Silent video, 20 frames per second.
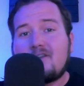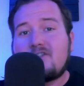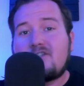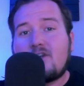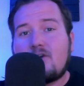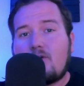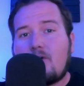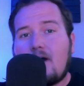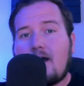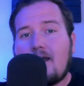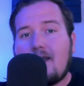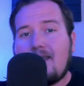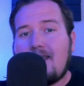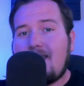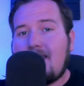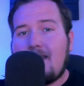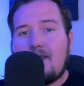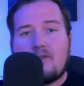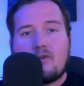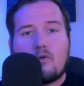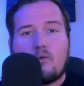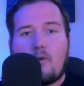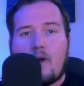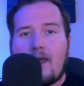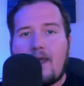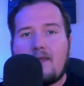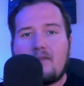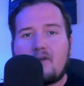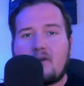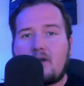So either
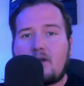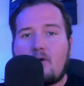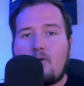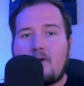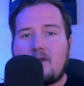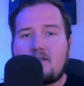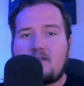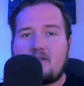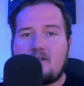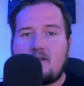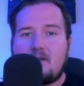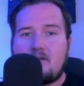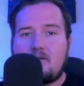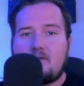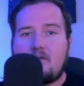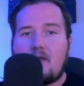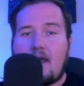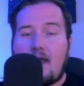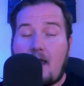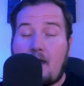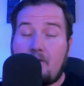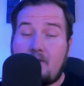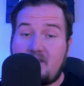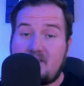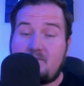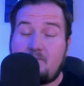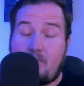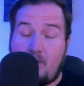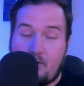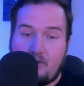way, they're going to, unless
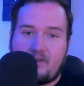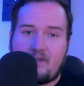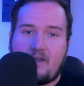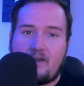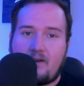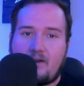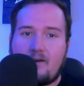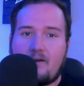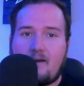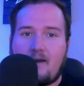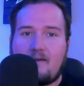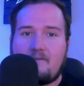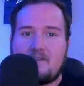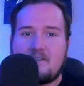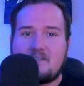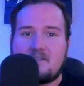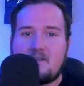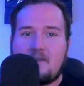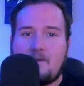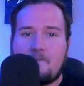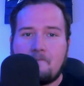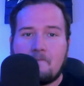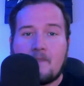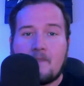both get hurt obviously,